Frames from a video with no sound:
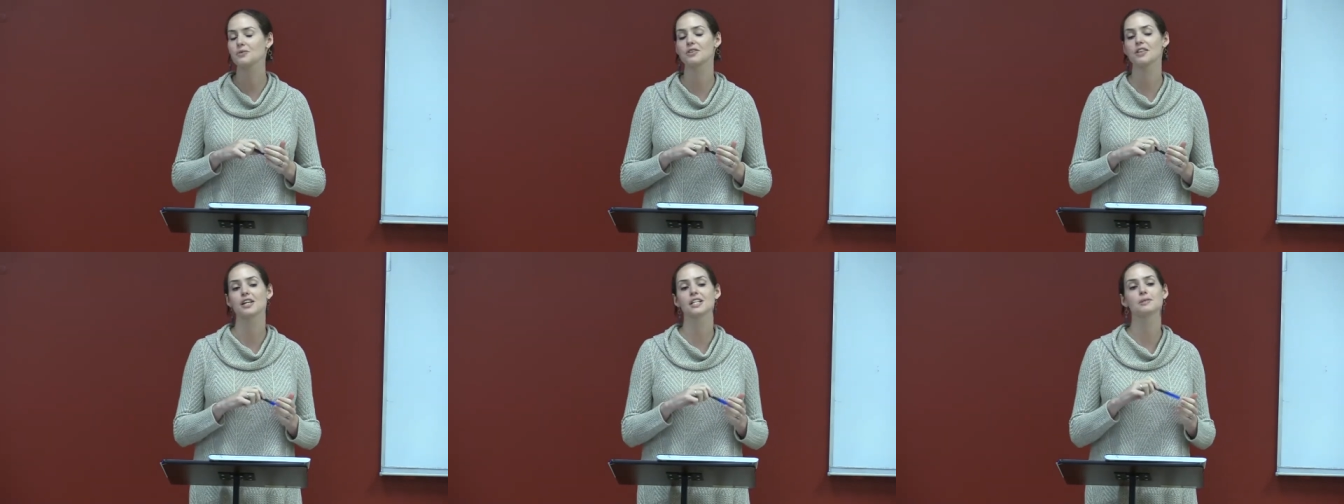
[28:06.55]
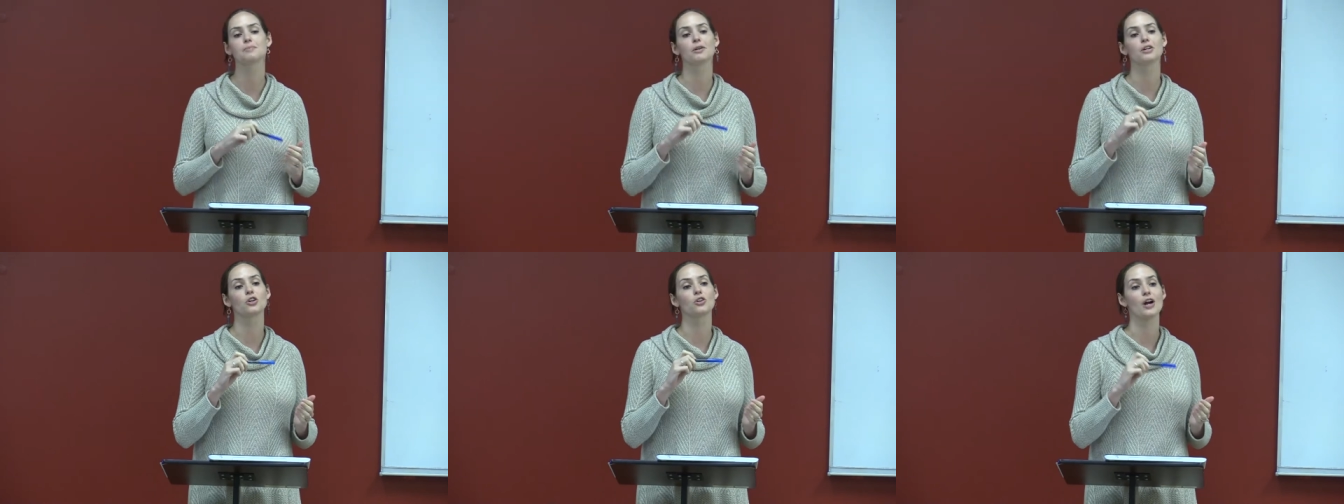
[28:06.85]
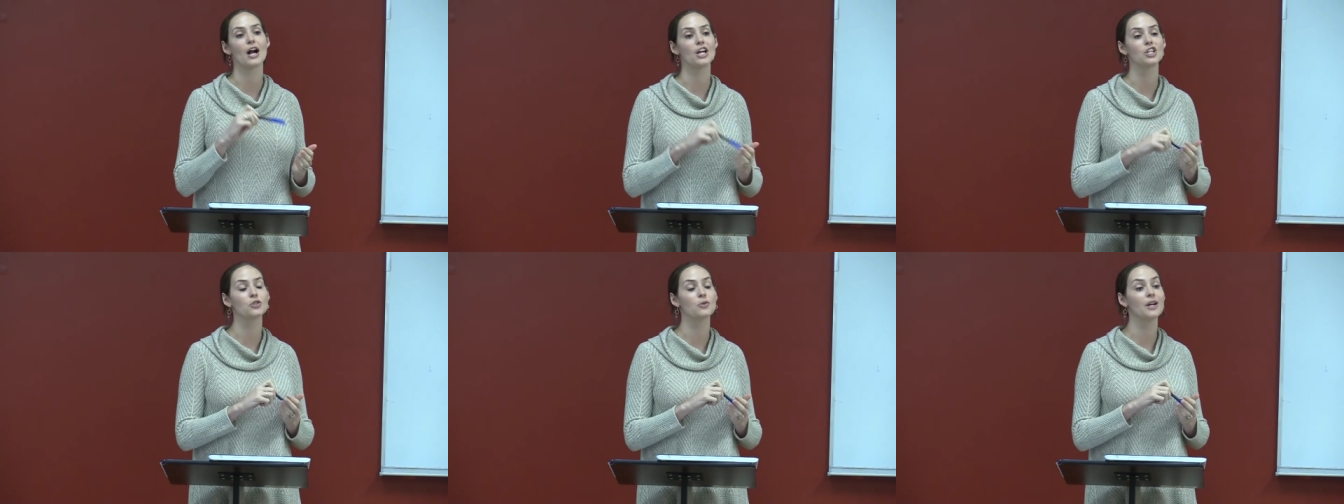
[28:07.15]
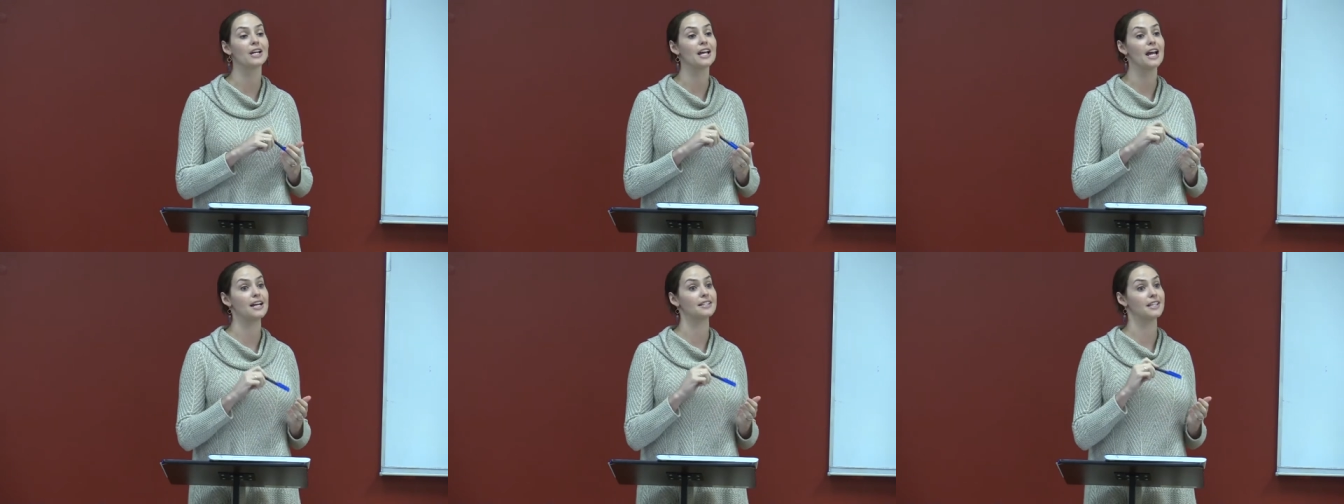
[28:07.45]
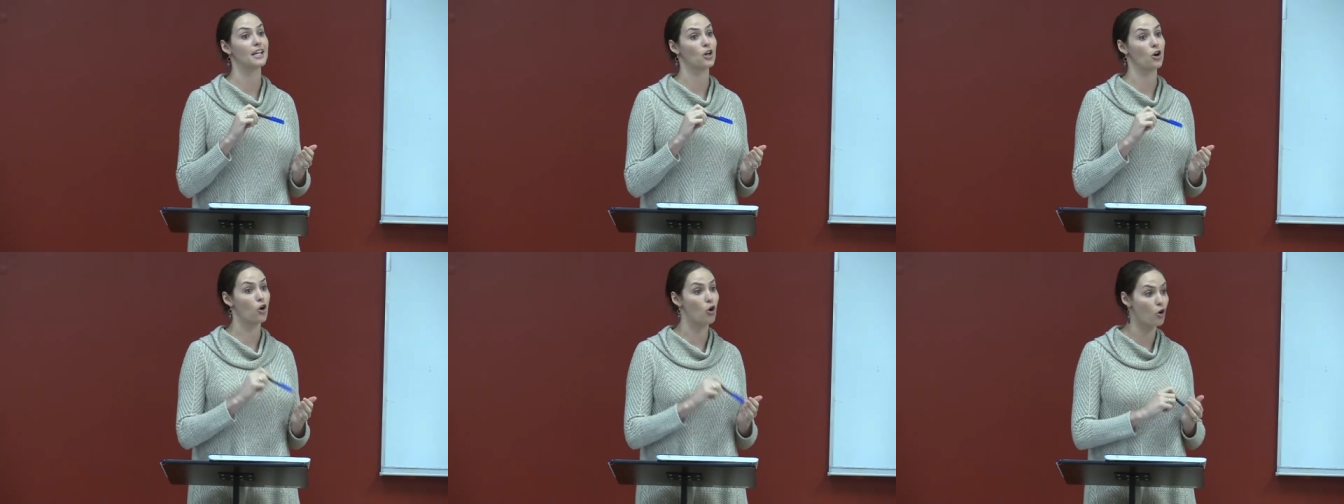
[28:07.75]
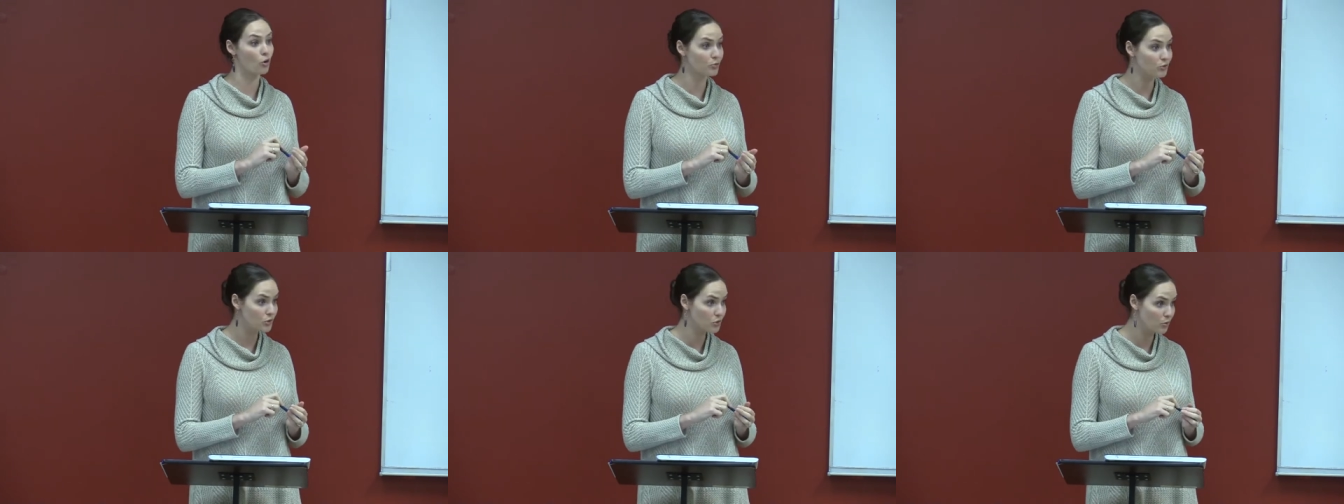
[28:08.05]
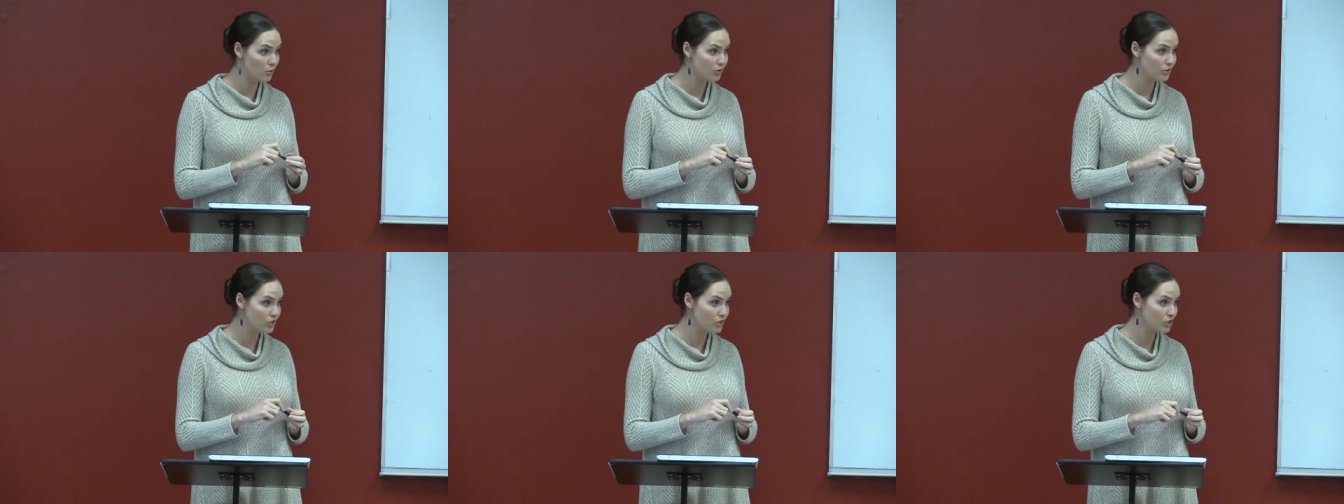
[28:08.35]
with us but graduating as a
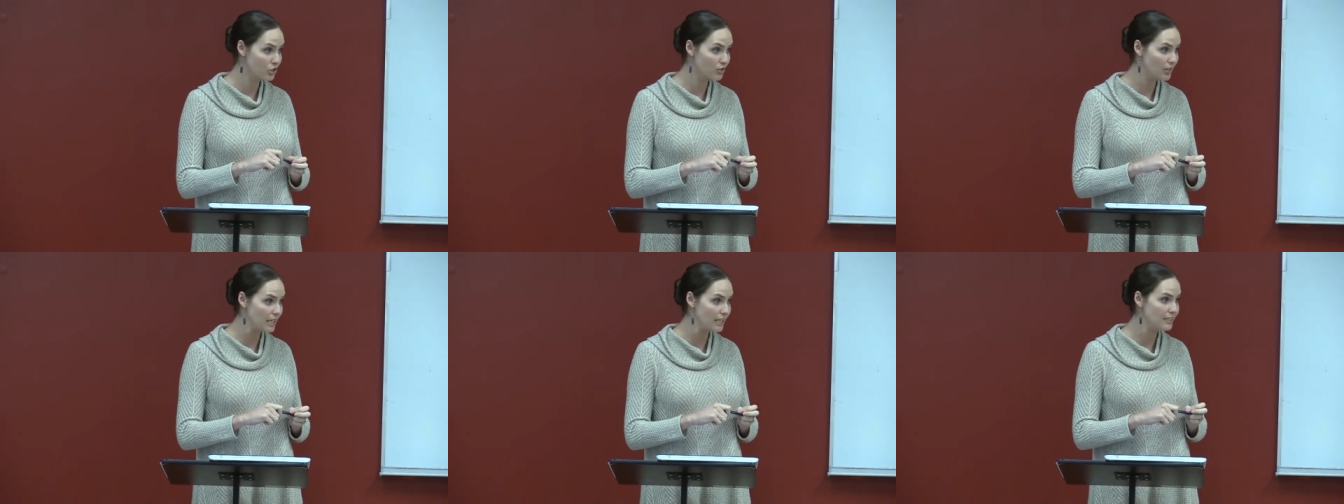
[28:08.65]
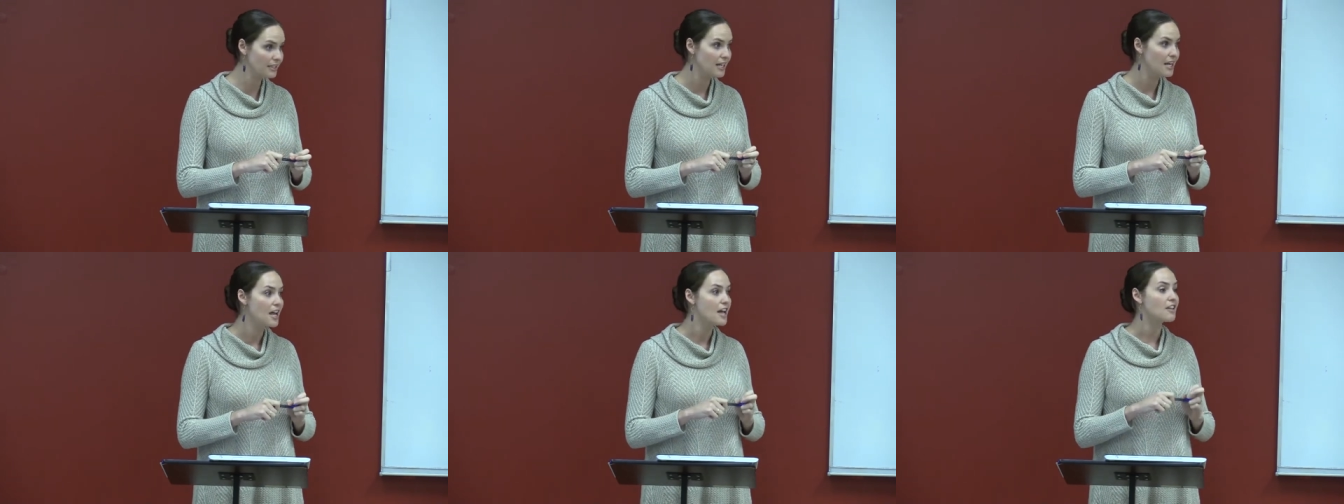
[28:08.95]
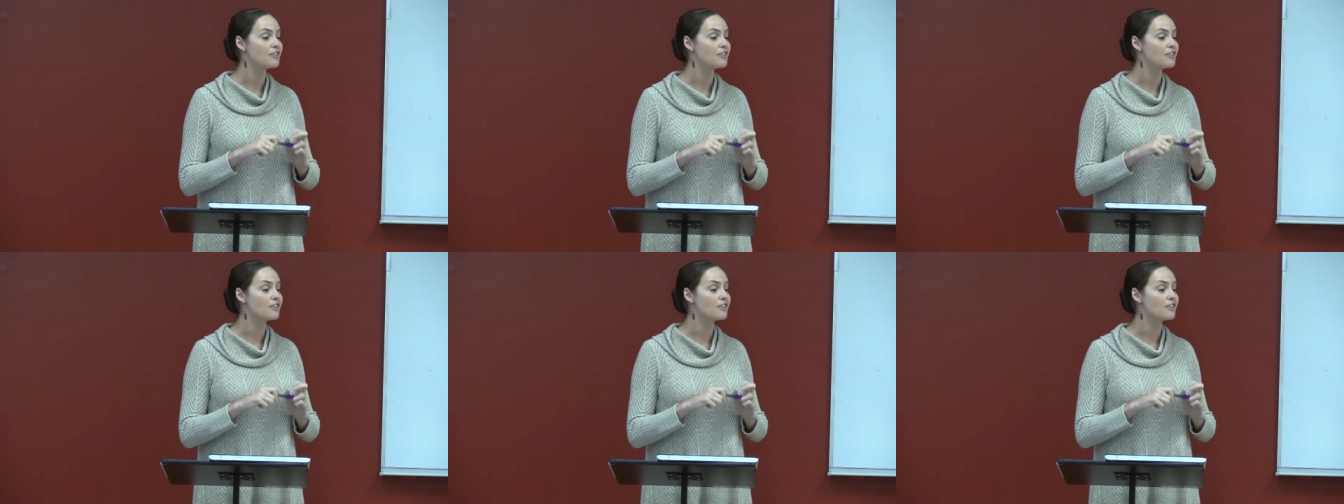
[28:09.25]
homeschool student,